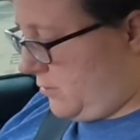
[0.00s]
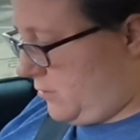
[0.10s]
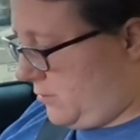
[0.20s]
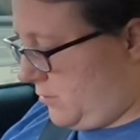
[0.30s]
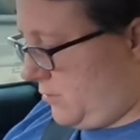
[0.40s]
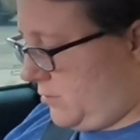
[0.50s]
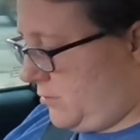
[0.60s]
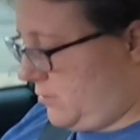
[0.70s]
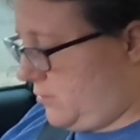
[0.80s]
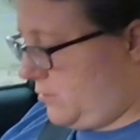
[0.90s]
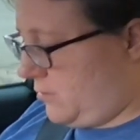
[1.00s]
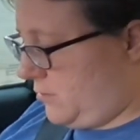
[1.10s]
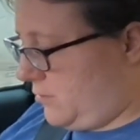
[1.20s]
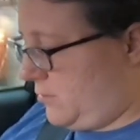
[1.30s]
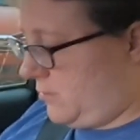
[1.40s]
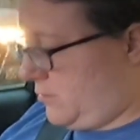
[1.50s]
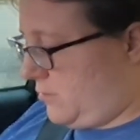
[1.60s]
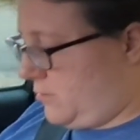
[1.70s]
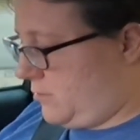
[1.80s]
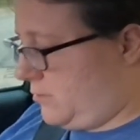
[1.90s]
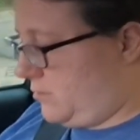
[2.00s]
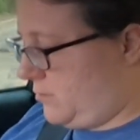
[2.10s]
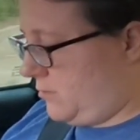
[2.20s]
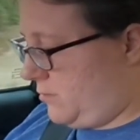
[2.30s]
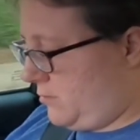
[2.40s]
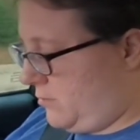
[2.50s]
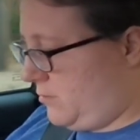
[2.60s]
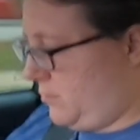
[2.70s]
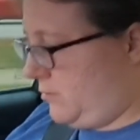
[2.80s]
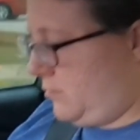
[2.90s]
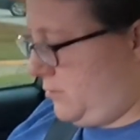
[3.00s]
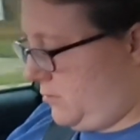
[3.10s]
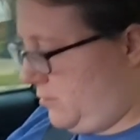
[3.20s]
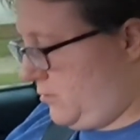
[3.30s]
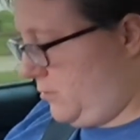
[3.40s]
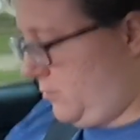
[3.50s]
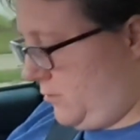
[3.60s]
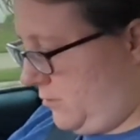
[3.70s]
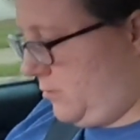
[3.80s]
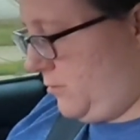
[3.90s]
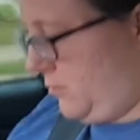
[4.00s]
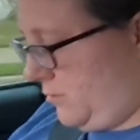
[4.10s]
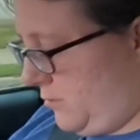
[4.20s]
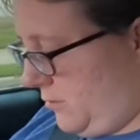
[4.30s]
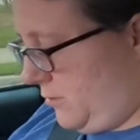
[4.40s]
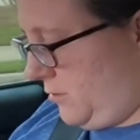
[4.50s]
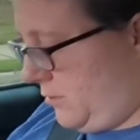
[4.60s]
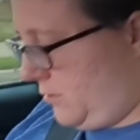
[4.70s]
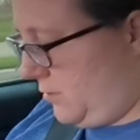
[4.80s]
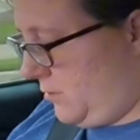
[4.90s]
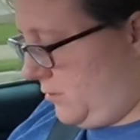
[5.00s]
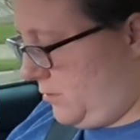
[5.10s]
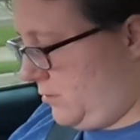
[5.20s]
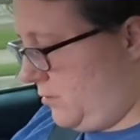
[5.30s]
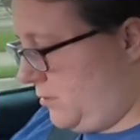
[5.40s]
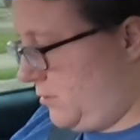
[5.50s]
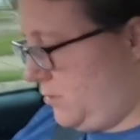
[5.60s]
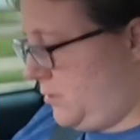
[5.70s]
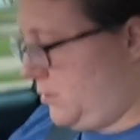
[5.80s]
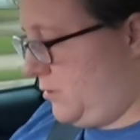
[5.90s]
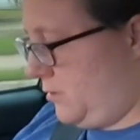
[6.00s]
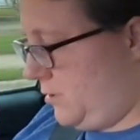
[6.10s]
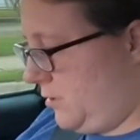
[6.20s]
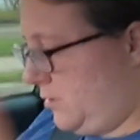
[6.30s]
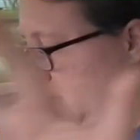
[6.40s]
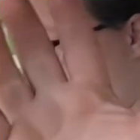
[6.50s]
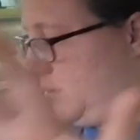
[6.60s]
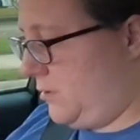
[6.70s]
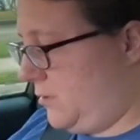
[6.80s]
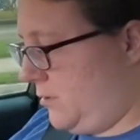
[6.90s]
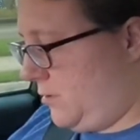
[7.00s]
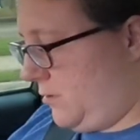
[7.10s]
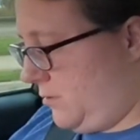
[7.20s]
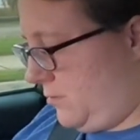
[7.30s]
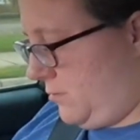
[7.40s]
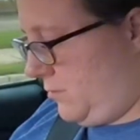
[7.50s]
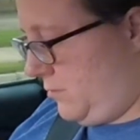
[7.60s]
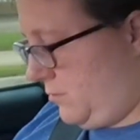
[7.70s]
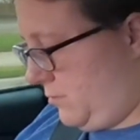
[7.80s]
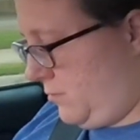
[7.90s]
[no speech]